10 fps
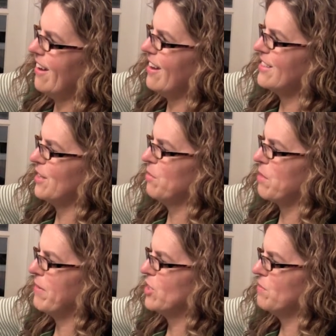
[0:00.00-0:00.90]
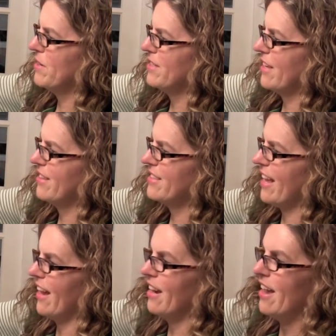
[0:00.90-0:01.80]
Awesome, with measurements on the
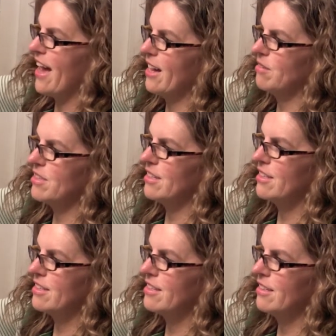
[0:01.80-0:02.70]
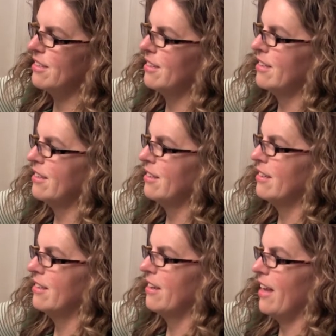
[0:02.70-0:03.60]
okay. side, ounces
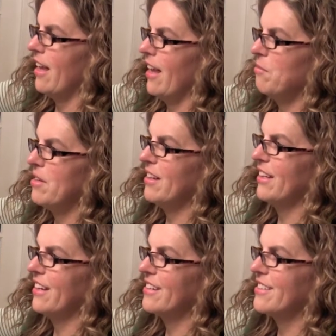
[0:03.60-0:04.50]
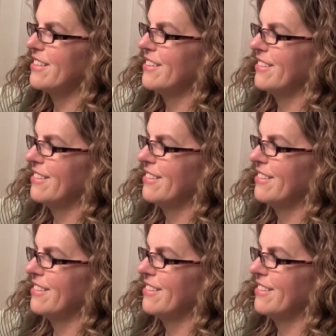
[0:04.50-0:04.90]
and milliliters.